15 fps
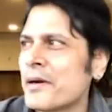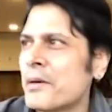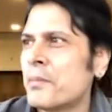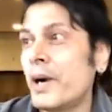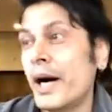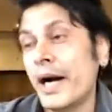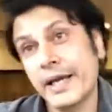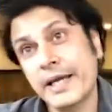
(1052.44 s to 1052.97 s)

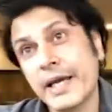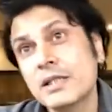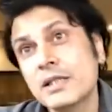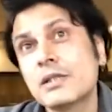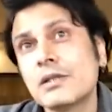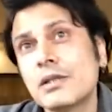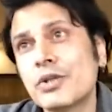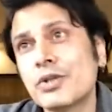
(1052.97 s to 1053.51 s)
But I guess,
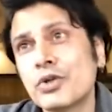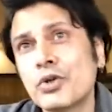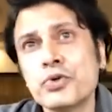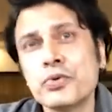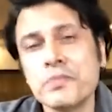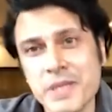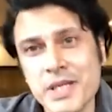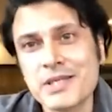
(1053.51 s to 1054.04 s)
you know, you
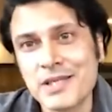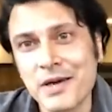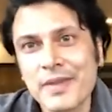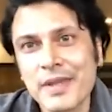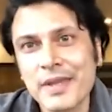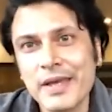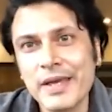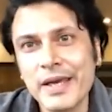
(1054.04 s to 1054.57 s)
meet
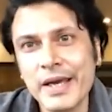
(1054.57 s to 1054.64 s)
someone